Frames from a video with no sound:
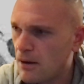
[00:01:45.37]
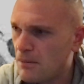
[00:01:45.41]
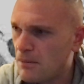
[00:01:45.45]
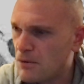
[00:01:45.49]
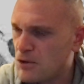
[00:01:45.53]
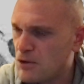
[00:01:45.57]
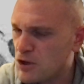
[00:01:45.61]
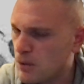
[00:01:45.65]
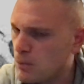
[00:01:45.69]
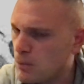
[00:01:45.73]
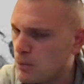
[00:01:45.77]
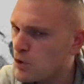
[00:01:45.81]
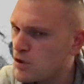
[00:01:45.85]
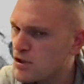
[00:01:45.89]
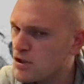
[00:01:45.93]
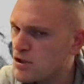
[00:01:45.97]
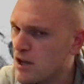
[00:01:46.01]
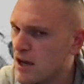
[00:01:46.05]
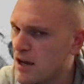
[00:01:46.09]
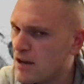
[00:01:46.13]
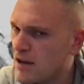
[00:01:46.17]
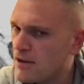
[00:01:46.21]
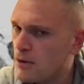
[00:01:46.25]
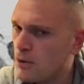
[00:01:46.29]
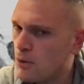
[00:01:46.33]
Some would
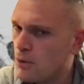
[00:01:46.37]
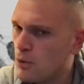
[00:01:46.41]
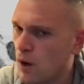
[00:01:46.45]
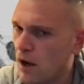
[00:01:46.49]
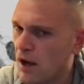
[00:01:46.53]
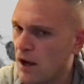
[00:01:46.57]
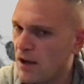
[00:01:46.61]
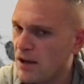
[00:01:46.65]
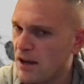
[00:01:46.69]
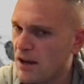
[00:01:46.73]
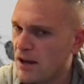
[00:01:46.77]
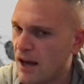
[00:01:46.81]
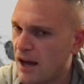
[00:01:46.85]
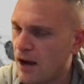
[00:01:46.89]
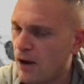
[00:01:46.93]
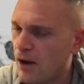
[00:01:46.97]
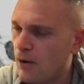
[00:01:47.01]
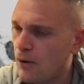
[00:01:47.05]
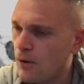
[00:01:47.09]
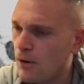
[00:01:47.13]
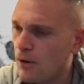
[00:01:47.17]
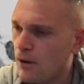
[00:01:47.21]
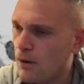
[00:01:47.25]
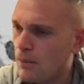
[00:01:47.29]
say that right now,